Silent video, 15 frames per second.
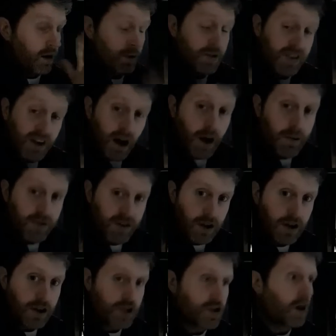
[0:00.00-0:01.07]
Now I'm
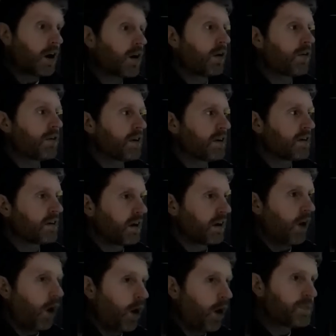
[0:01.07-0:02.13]
still in shock over this. I
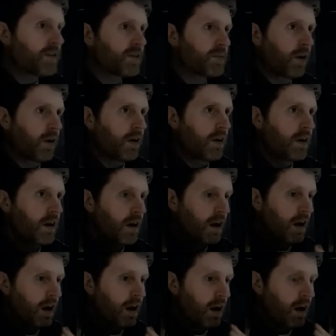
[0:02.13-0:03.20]
got up this morning.
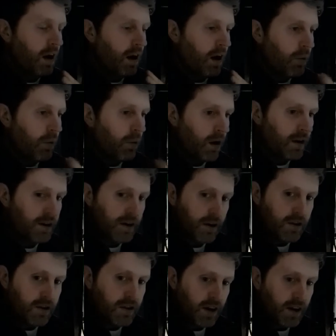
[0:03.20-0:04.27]
I walked
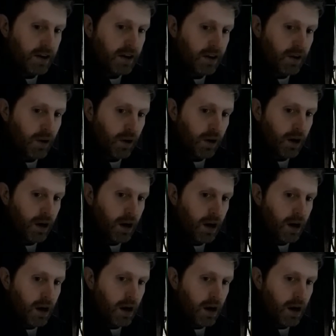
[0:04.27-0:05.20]
outside the door.